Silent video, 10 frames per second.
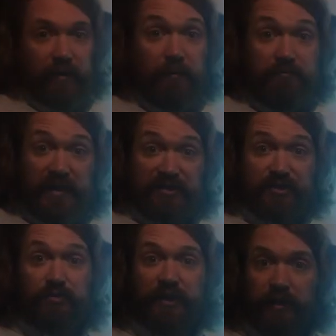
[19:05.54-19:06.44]
a
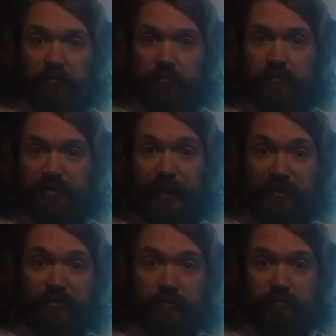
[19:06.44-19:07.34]
mystery
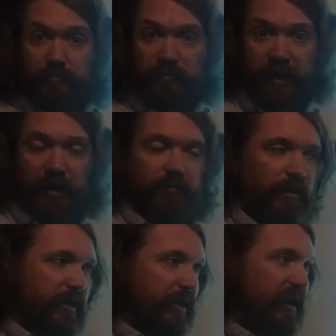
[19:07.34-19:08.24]
spectrum. Okay?
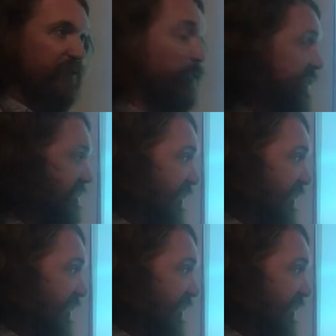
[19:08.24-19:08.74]
If we see